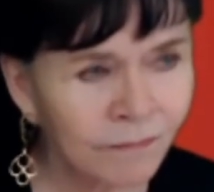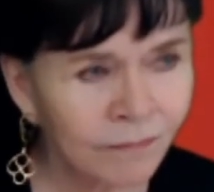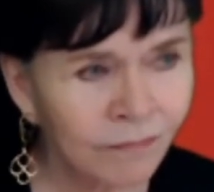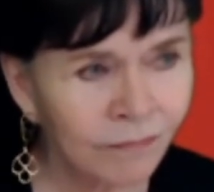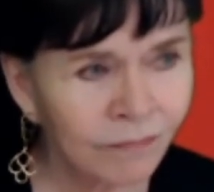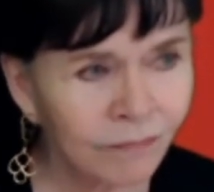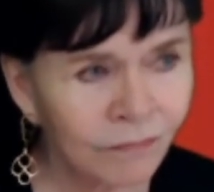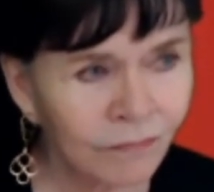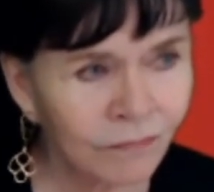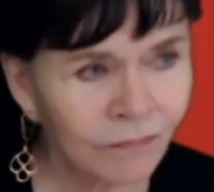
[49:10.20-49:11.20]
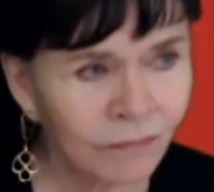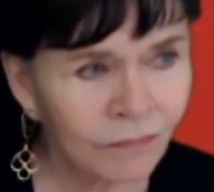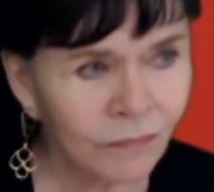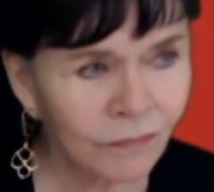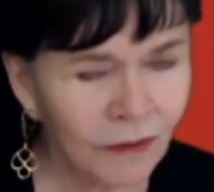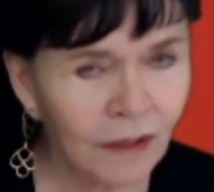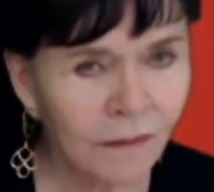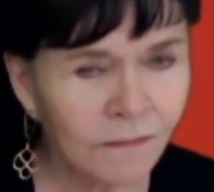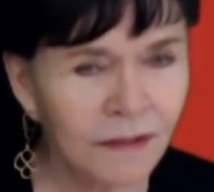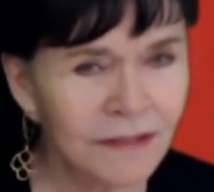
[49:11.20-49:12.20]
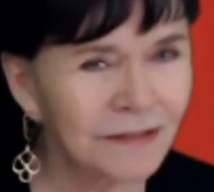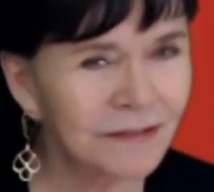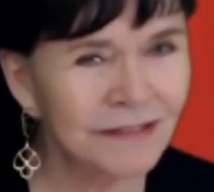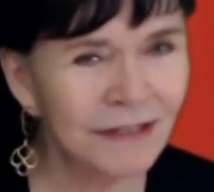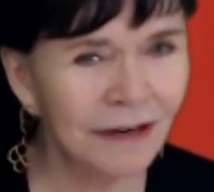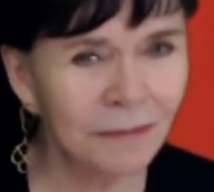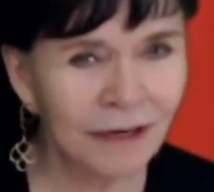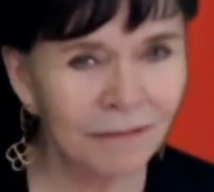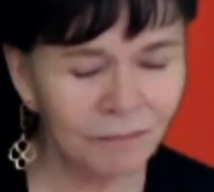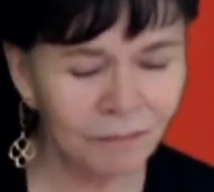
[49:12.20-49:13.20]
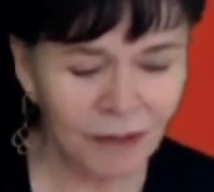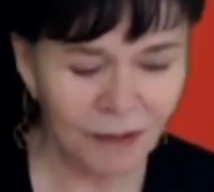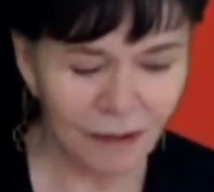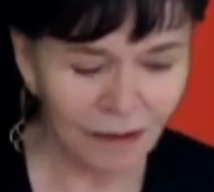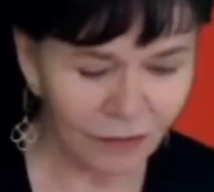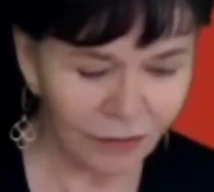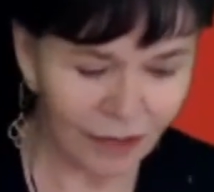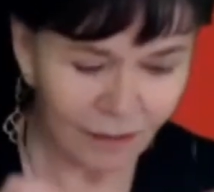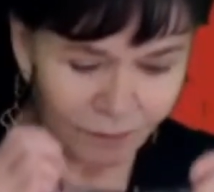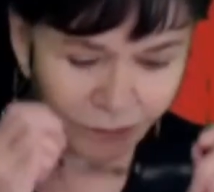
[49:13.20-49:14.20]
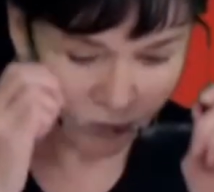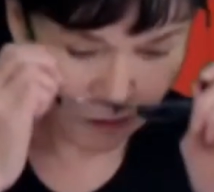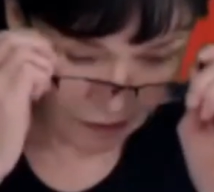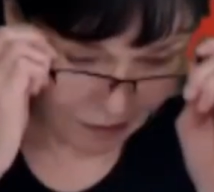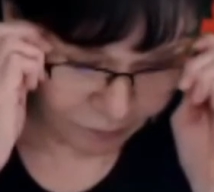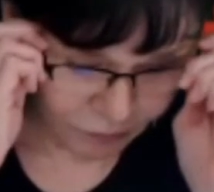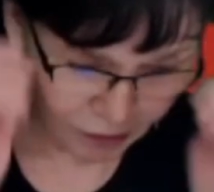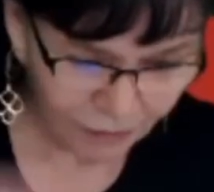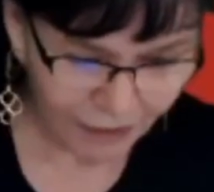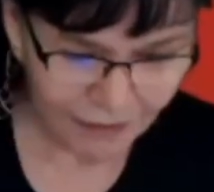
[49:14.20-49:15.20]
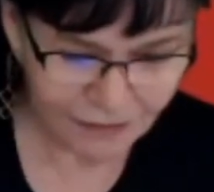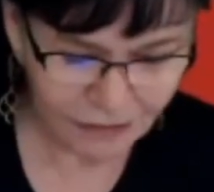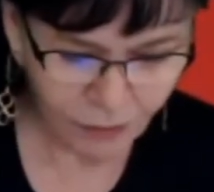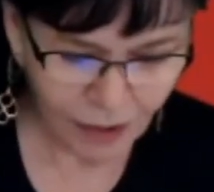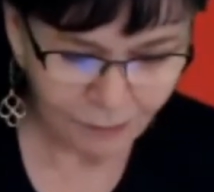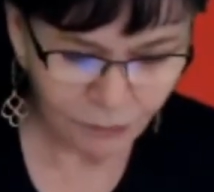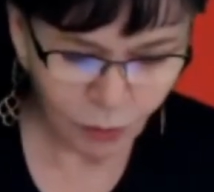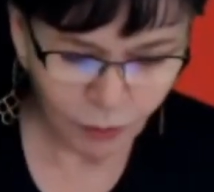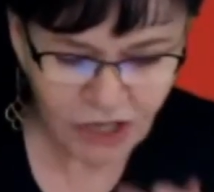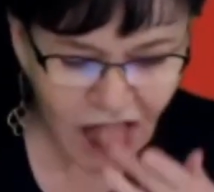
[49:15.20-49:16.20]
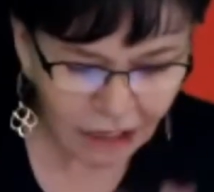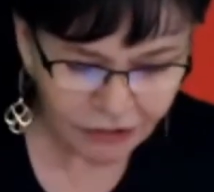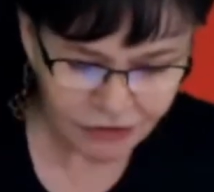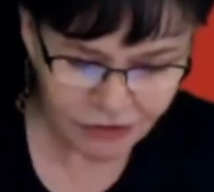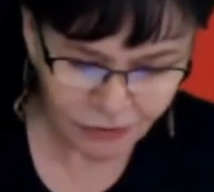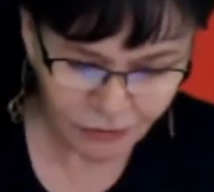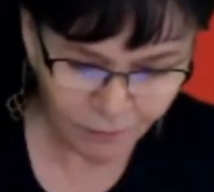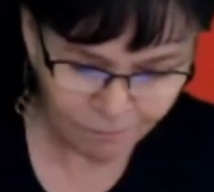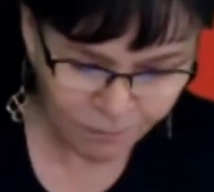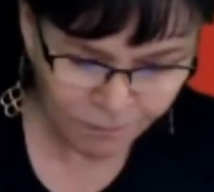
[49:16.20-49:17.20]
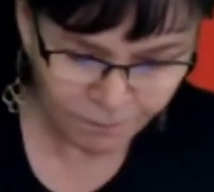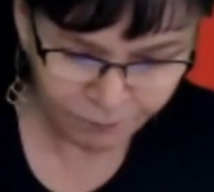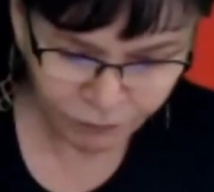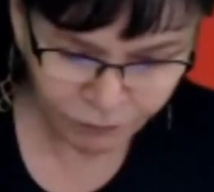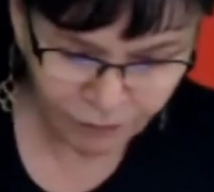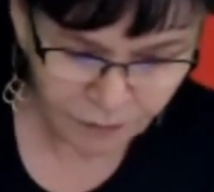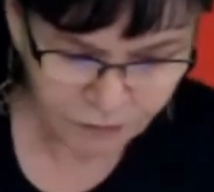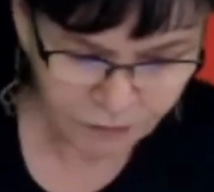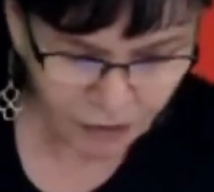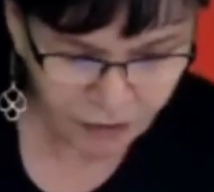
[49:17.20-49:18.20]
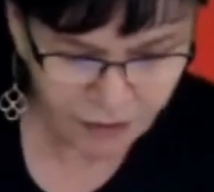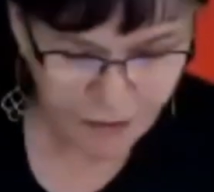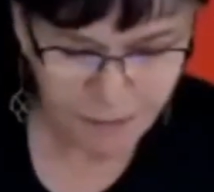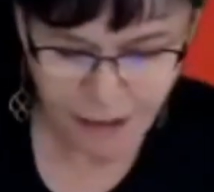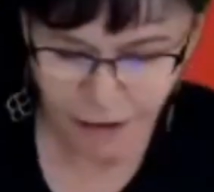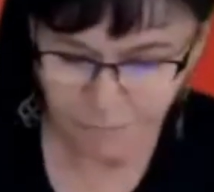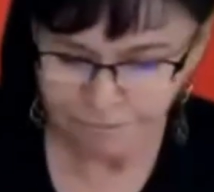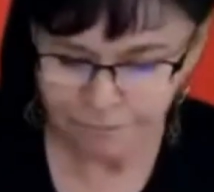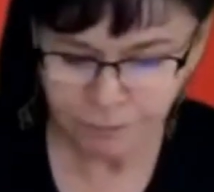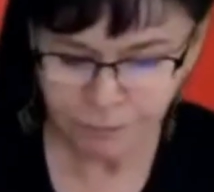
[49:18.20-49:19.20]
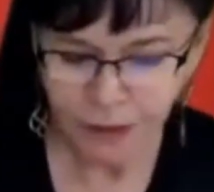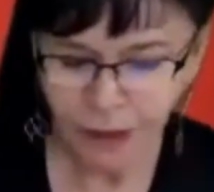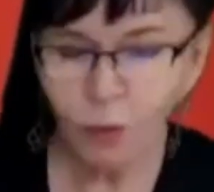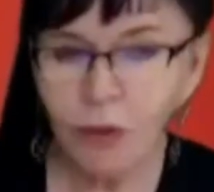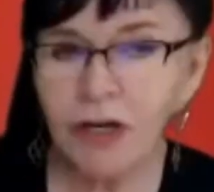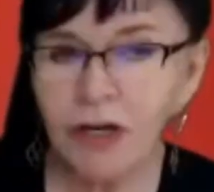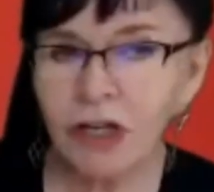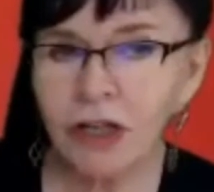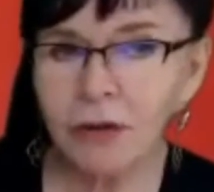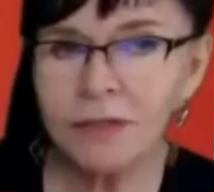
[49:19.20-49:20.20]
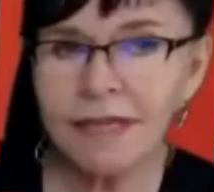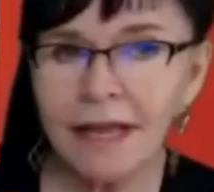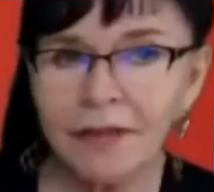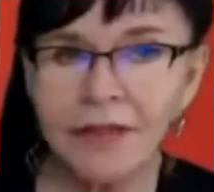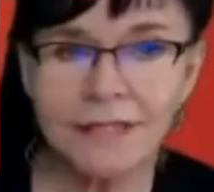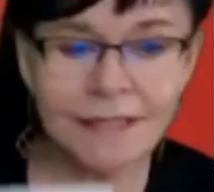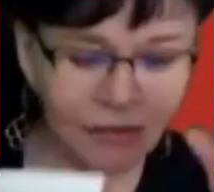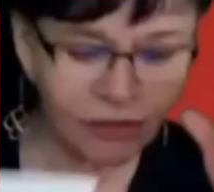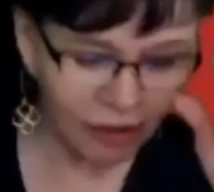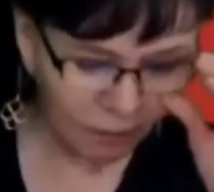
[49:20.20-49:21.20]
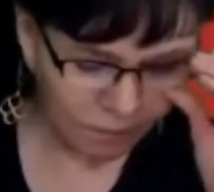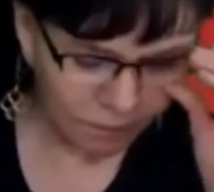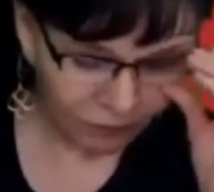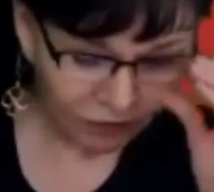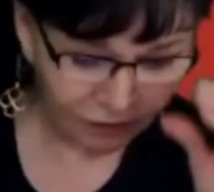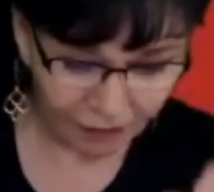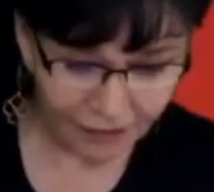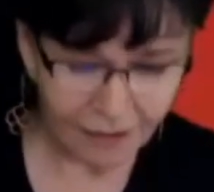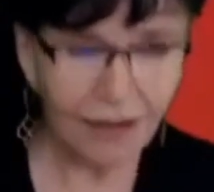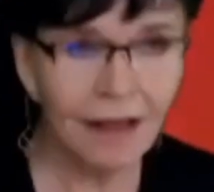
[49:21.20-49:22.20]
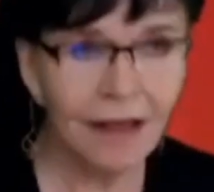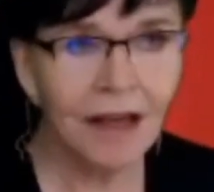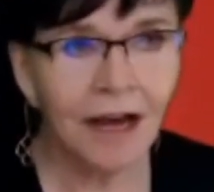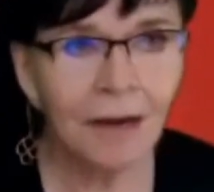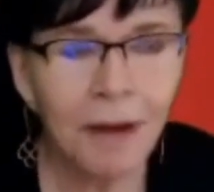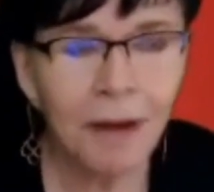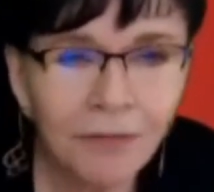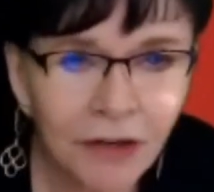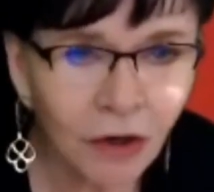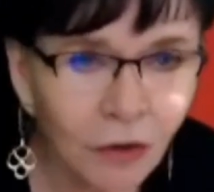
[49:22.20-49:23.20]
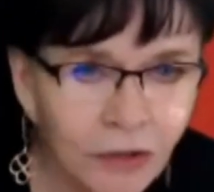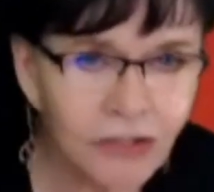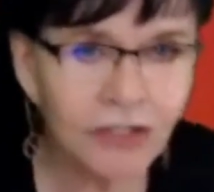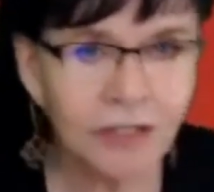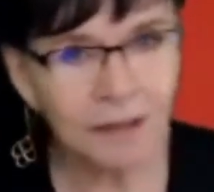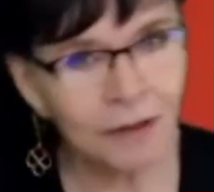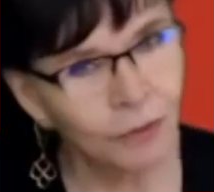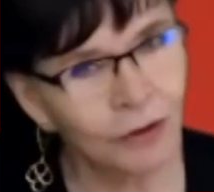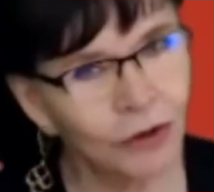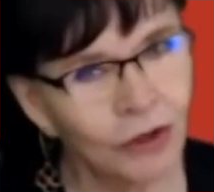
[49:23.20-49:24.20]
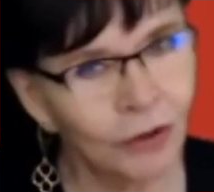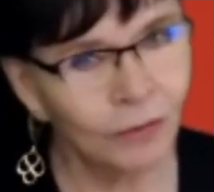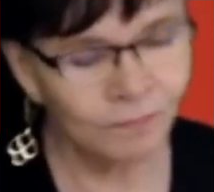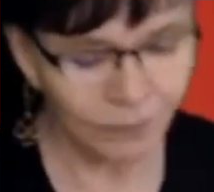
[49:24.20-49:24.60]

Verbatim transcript: 175 pages? Yeah, it's dynamite. Okay, um, all right, so I'm going to talk about, we're gonna close the session tonight about the courage to be the real you.